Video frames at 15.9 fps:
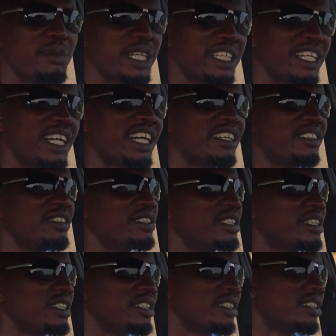but then
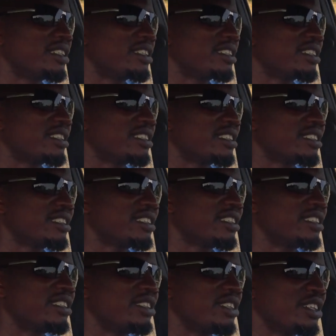
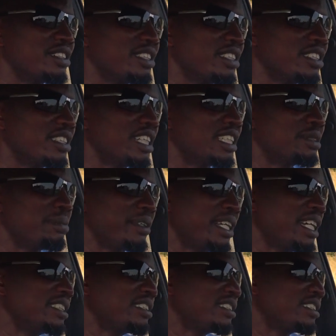the
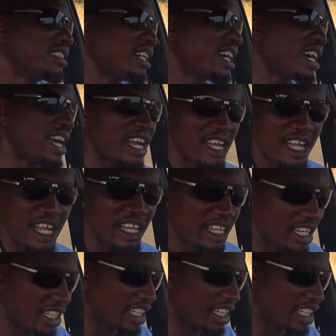experience I can